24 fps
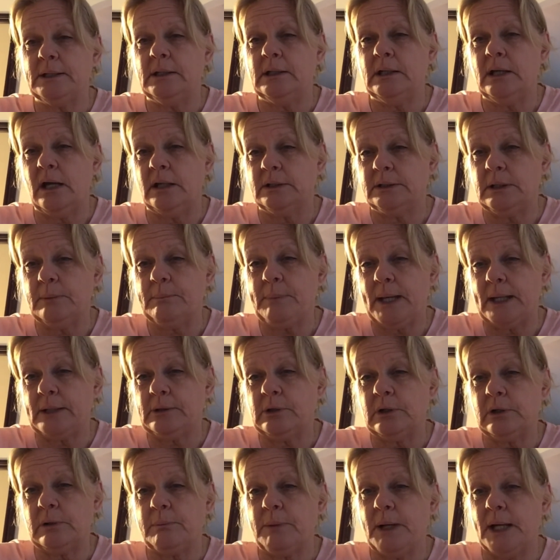onion powder
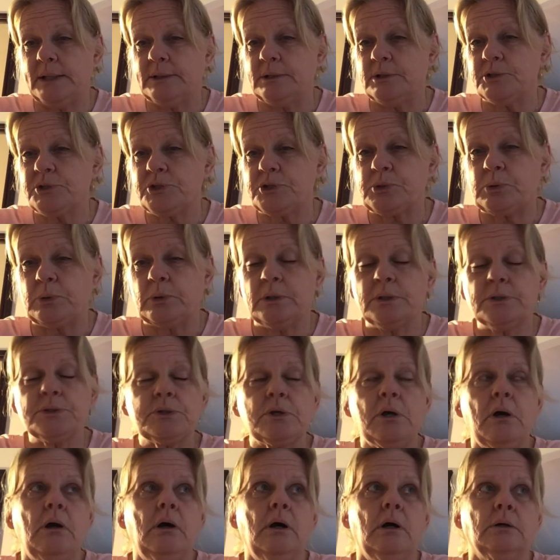you could buy in the stores,
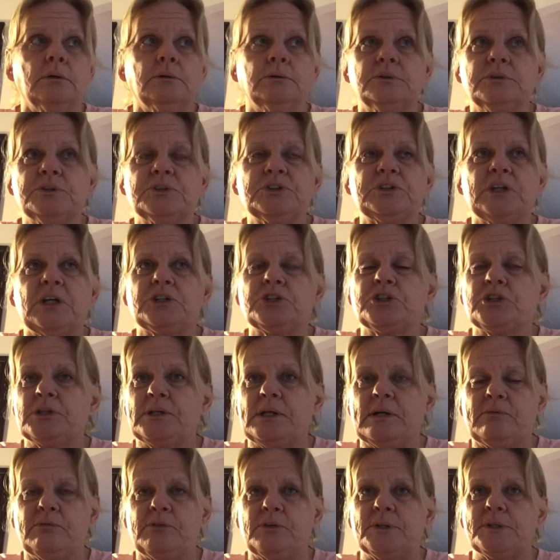oh, such a
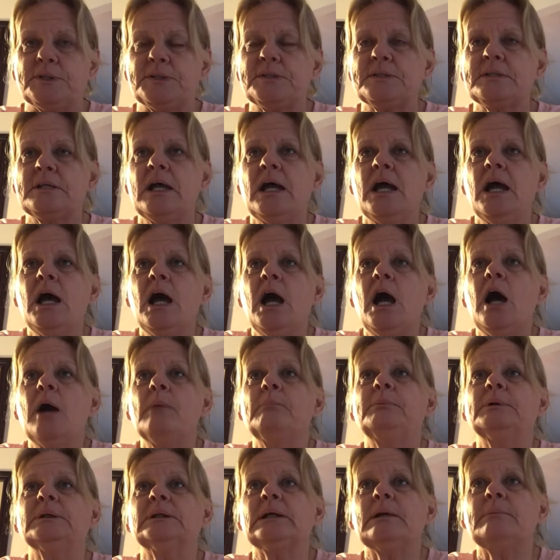difference.
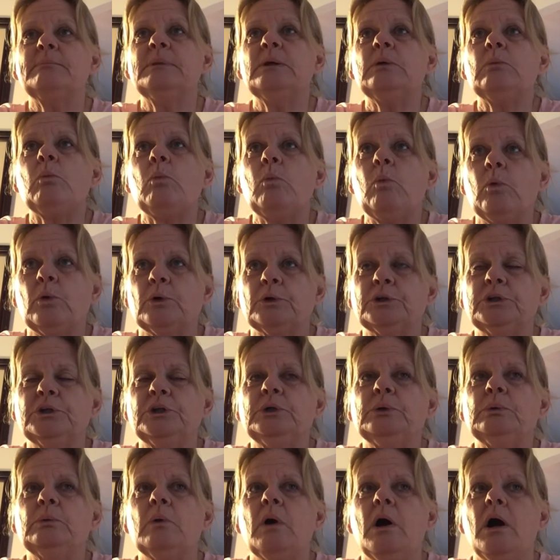But let me warn
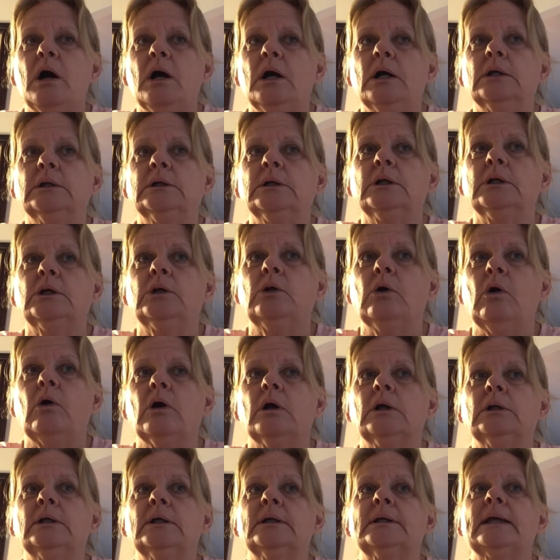you on
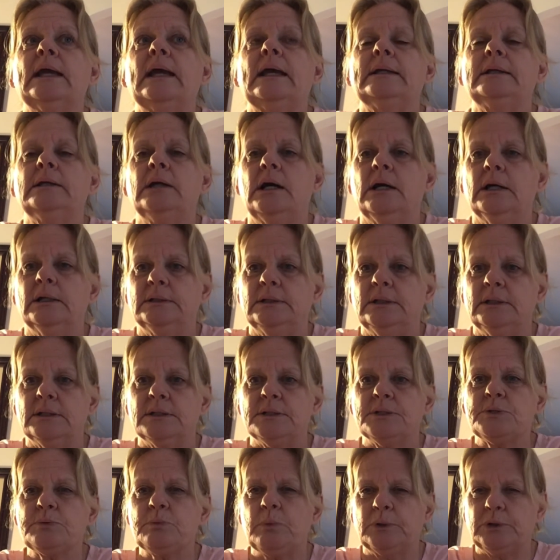garlic and
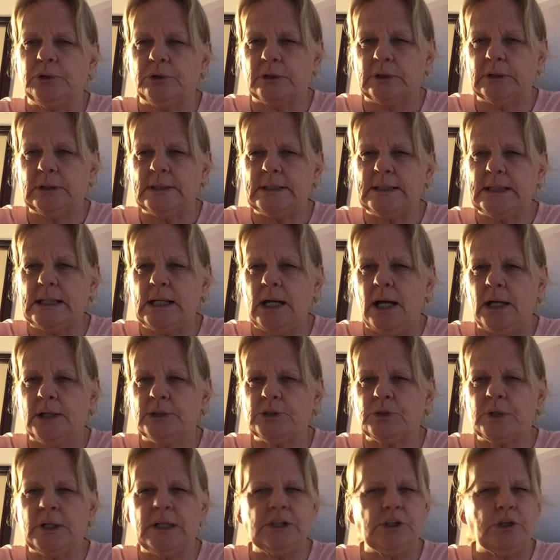onions. When you're going to
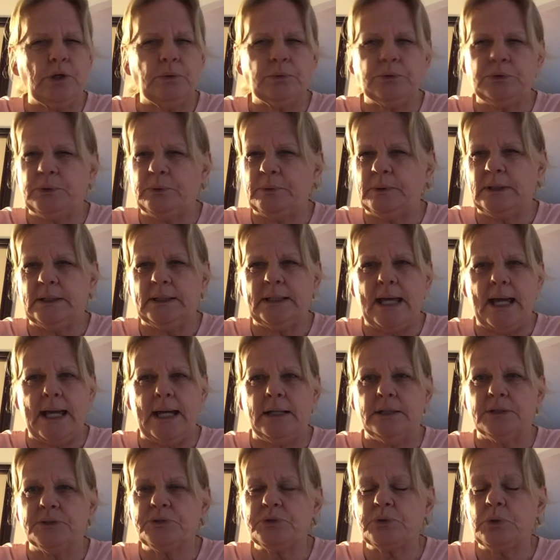dehydrate, don't do it in the
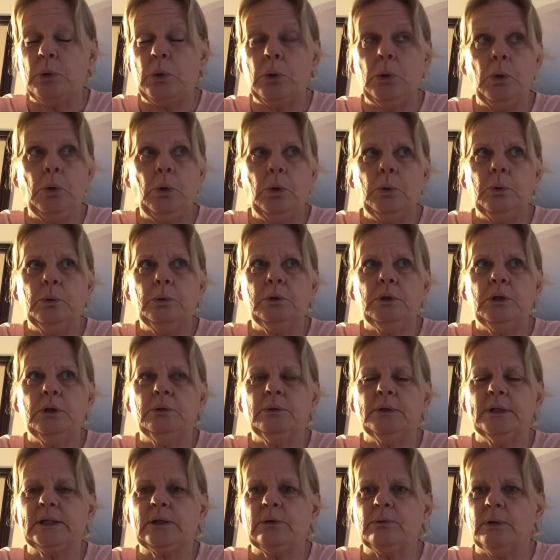house. Woo,
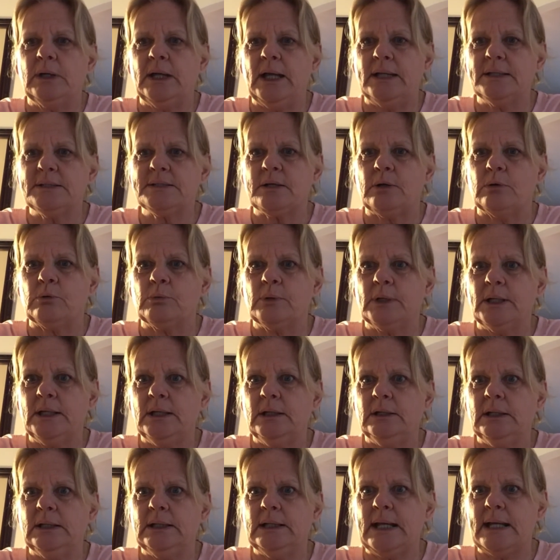it creates a
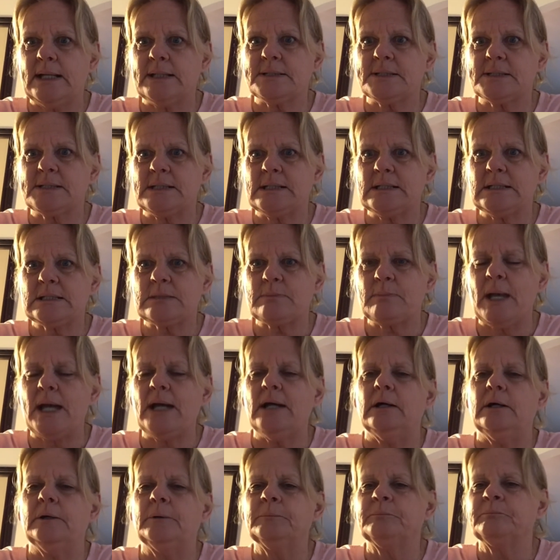really nasty
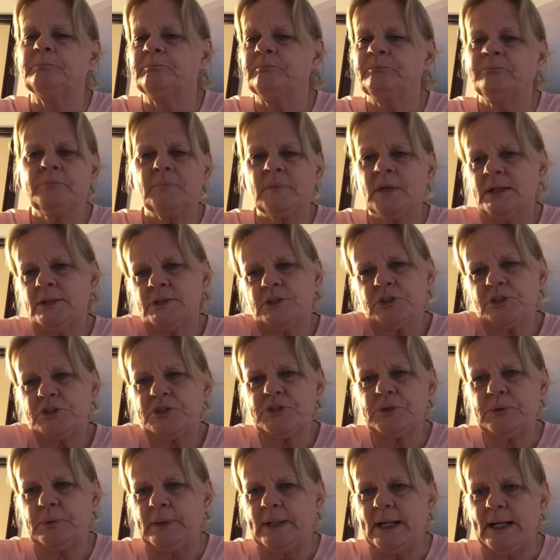smell. Just
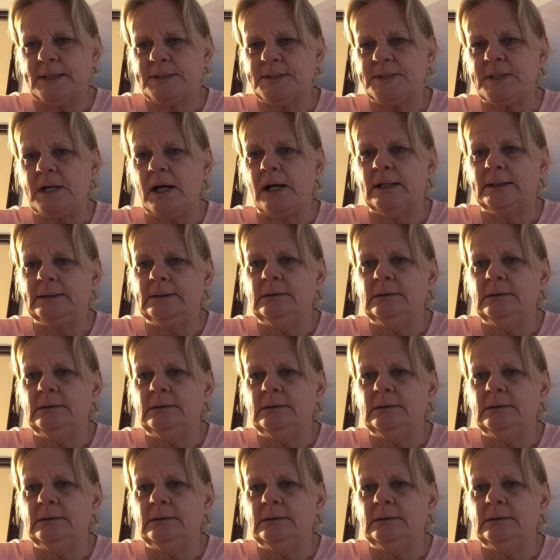do it outside.